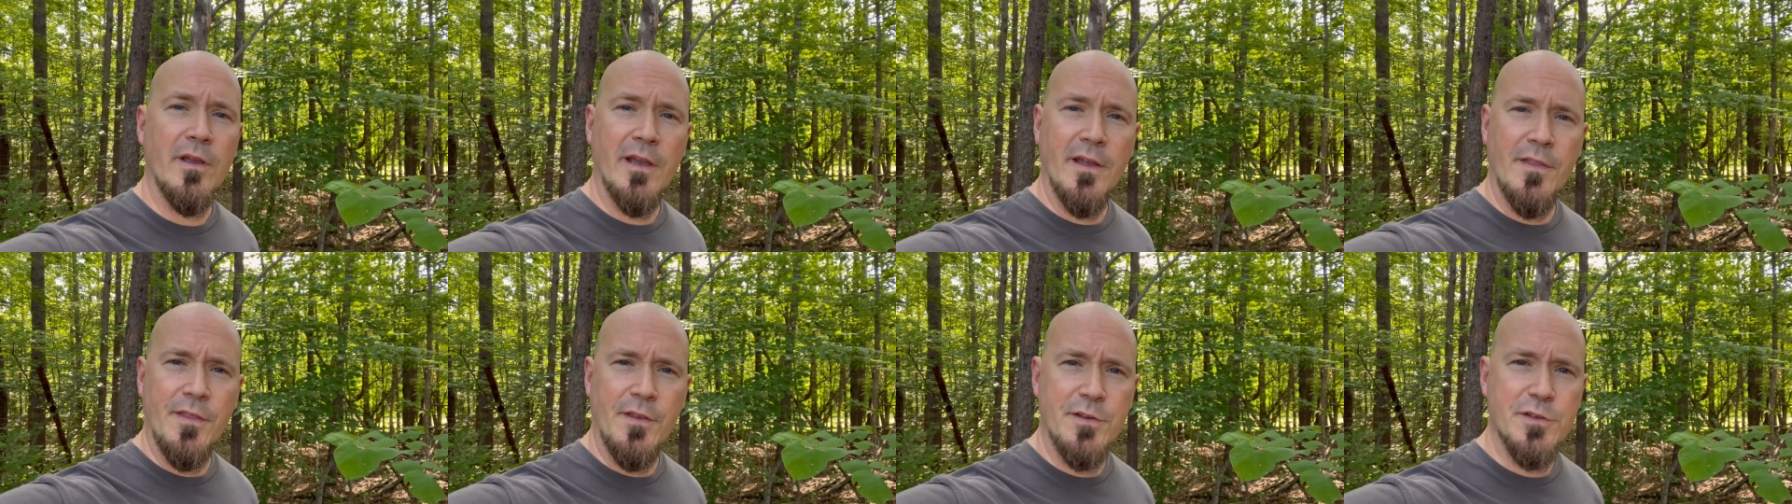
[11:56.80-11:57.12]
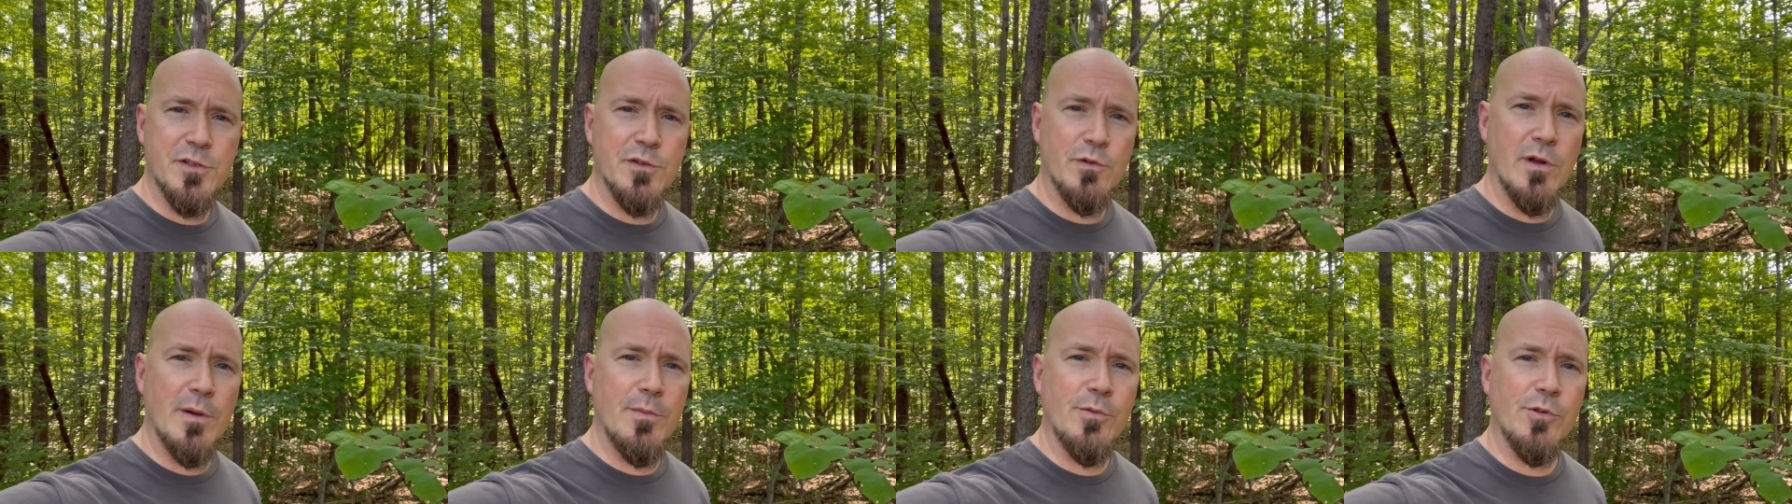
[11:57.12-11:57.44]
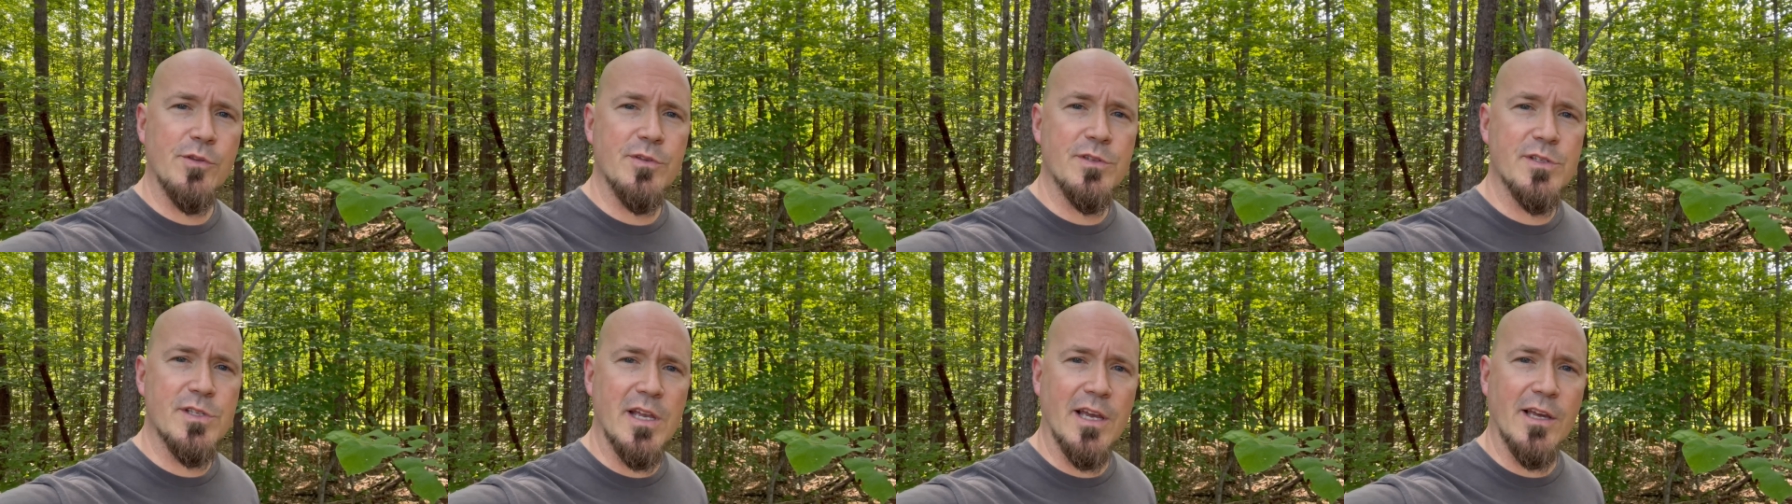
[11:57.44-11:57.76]
In the
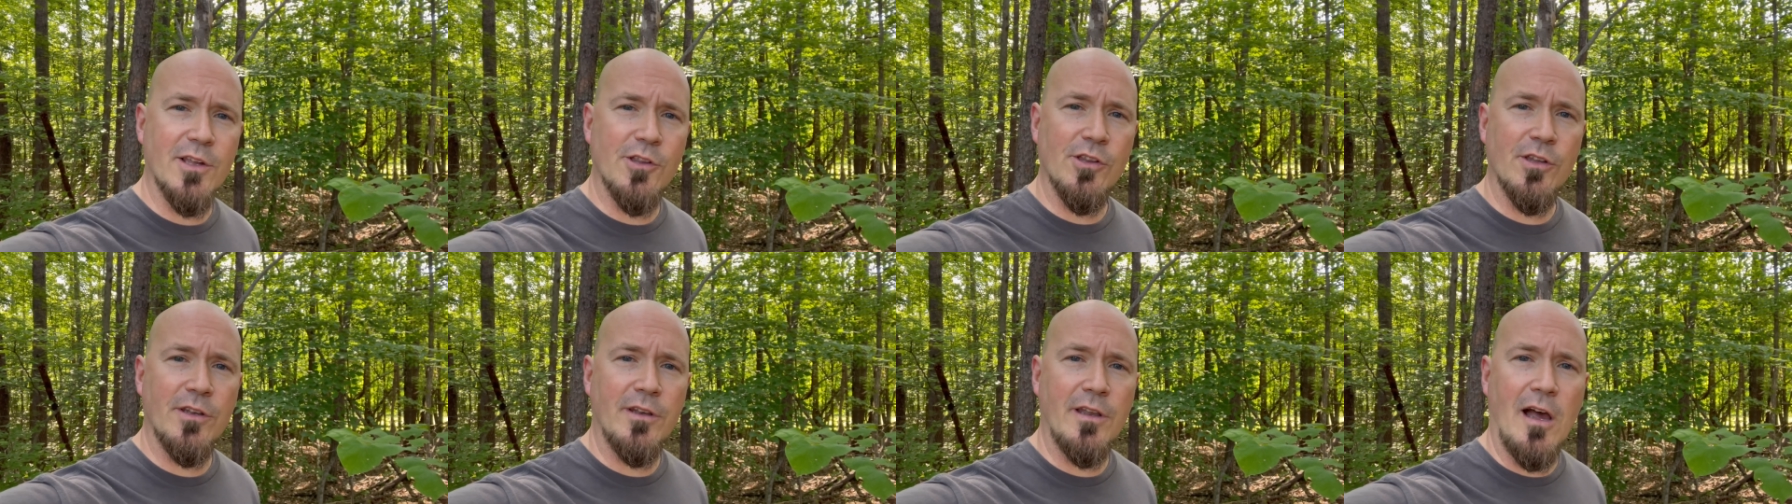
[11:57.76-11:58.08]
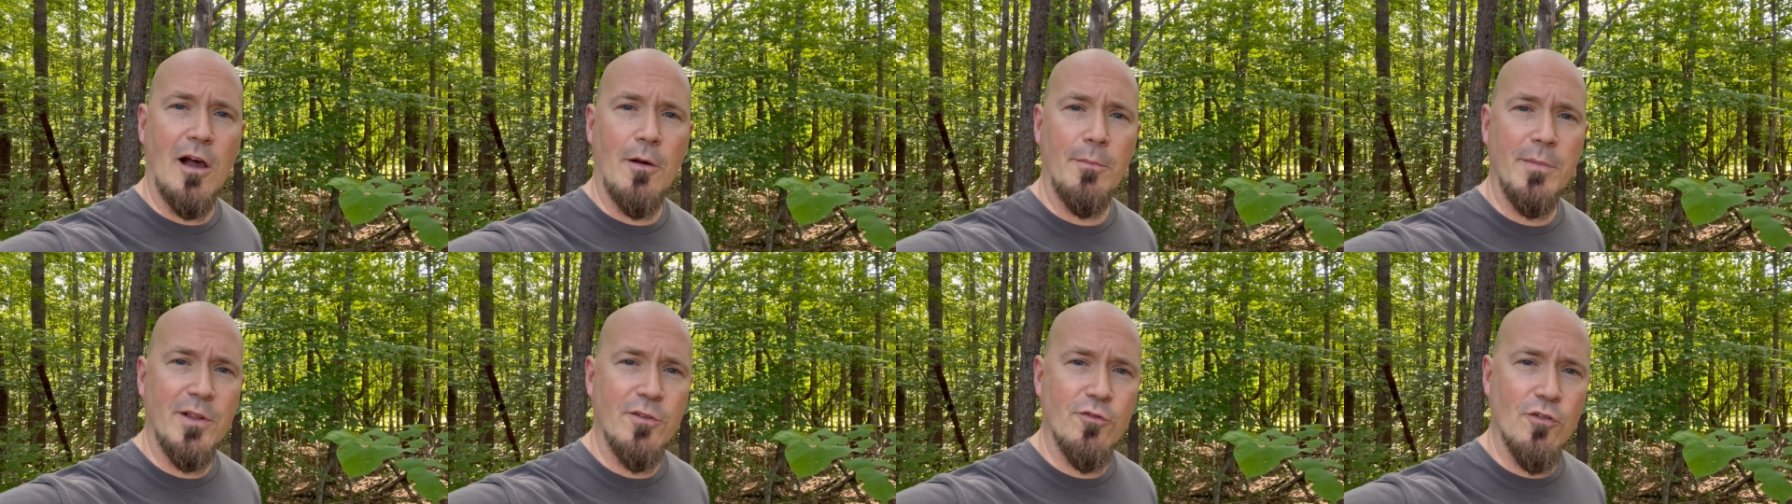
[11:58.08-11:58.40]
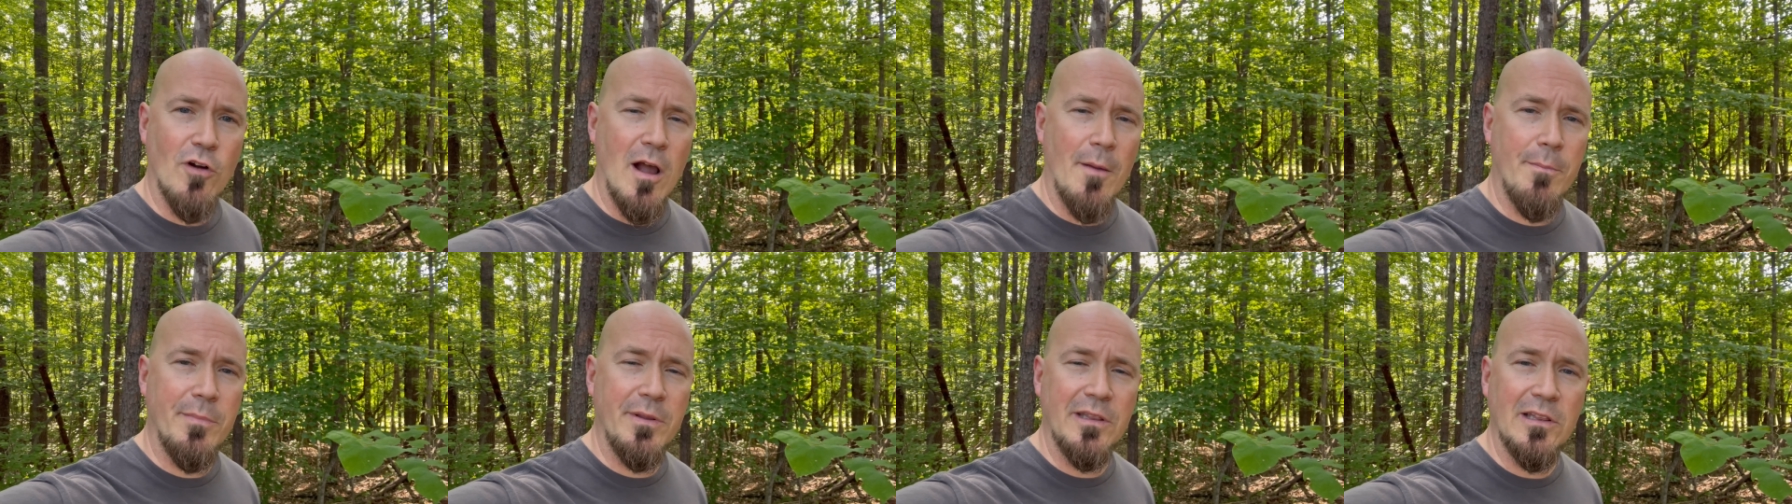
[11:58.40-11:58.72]
description section, I'll be
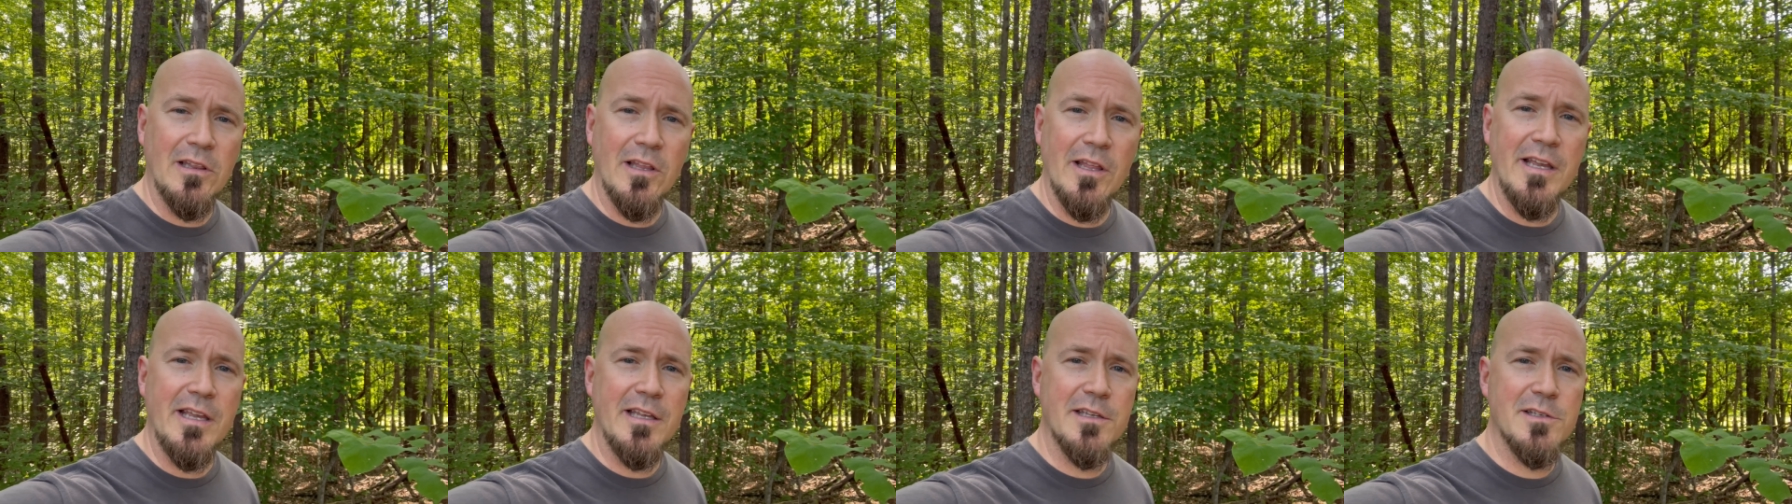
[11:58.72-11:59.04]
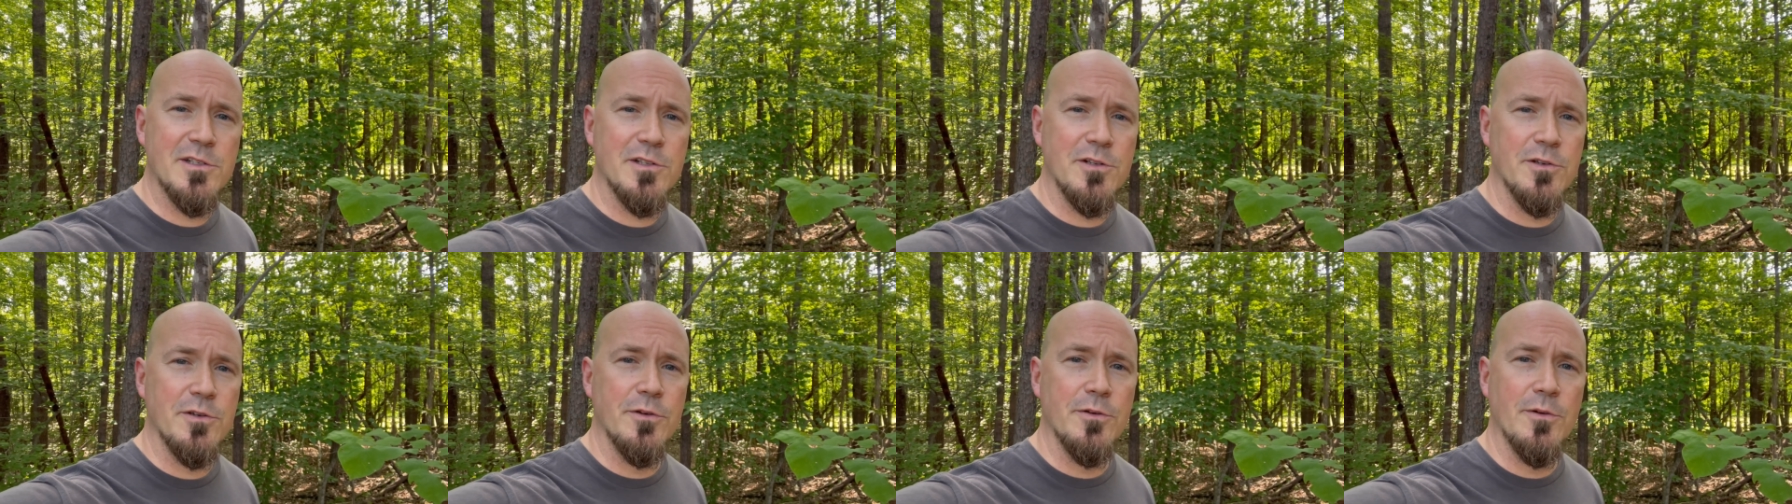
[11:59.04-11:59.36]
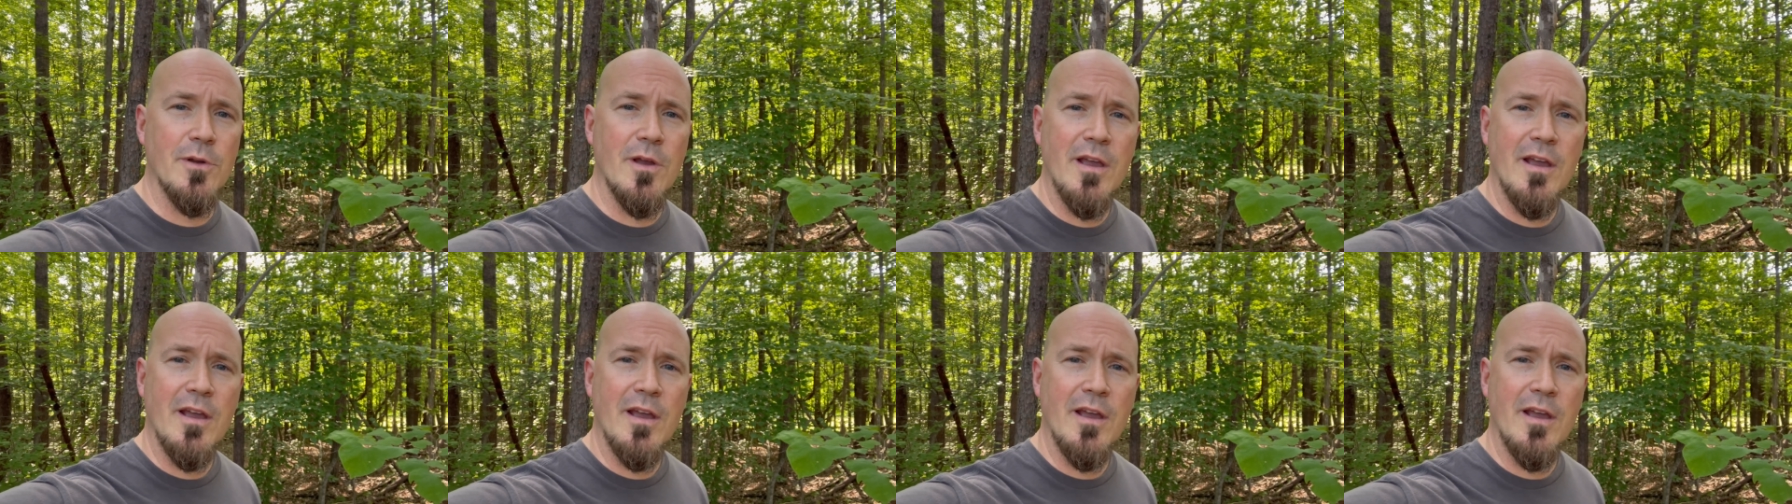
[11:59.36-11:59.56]
dropping links to